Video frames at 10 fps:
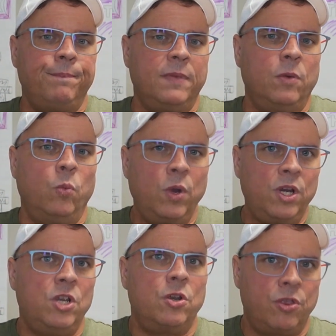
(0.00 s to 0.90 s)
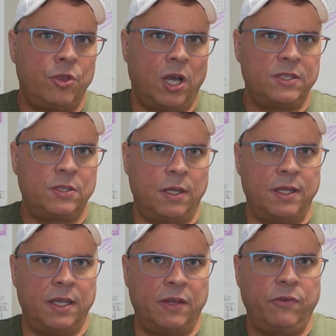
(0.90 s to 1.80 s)
What are your thoughts on
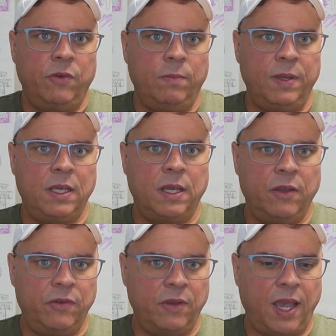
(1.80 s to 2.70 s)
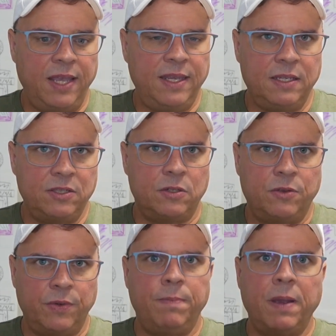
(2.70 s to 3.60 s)
this? Because I think these are
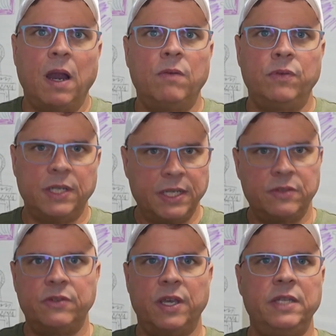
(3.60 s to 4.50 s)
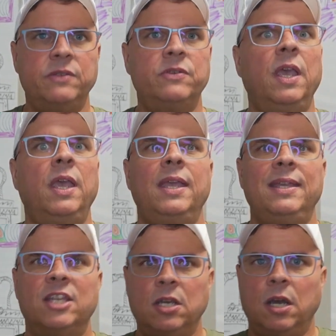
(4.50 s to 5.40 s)
three powerful insights.
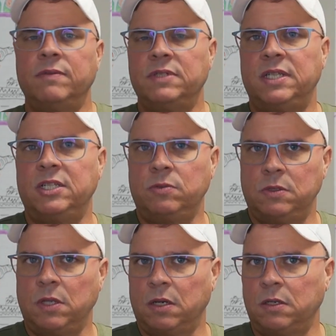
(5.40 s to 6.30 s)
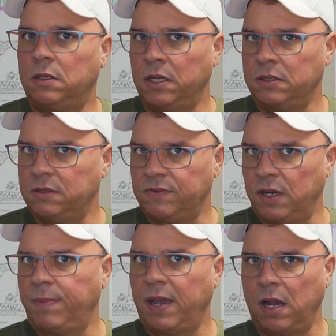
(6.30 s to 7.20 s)
The conversation with Dr. Dotson is very
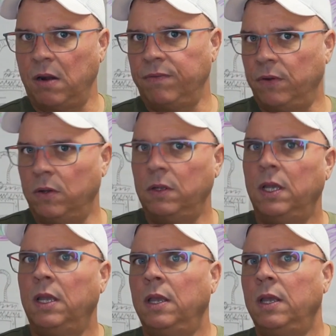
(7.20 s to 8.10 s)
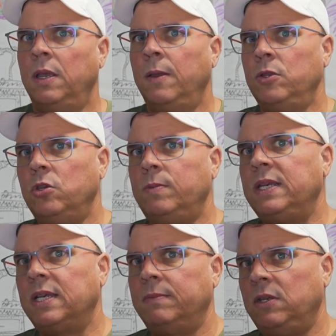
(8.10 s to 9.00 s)
powerful. You
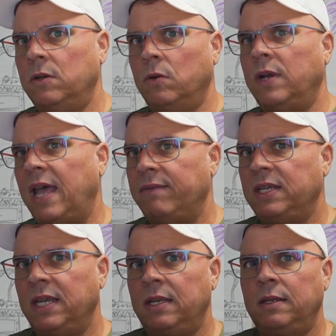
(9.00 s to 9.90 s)
becoming your own advocate